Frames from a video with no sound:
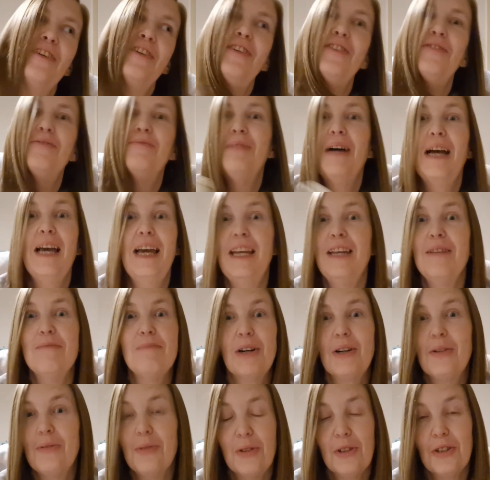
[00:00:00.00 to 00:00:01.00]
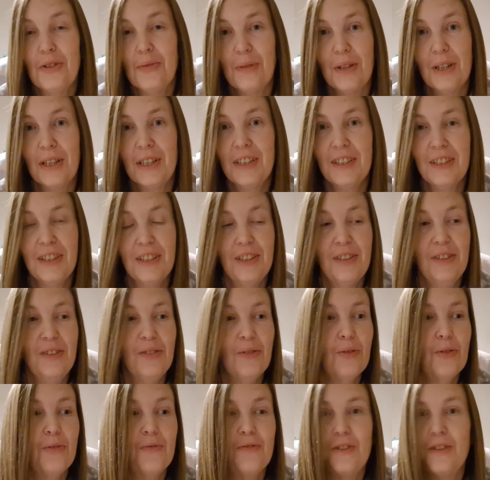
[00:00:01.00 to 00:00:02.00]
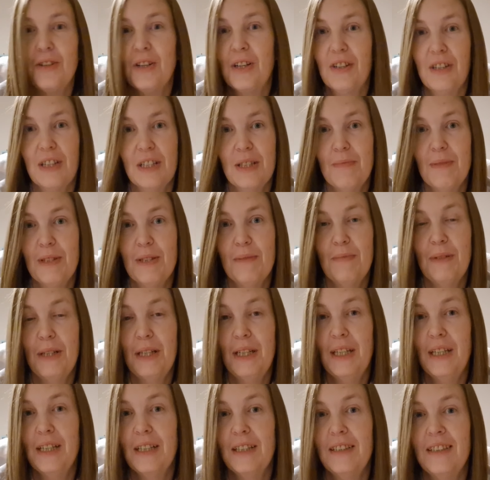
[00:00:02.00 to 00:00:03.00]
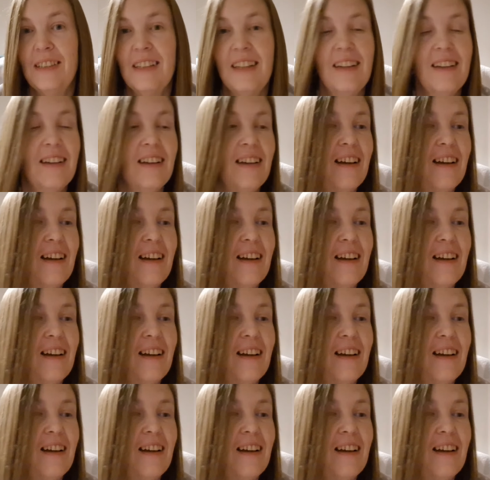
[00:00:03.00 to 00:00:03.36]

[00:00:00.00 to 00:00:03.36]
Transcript: Of any of my coursework done over the Christmas period.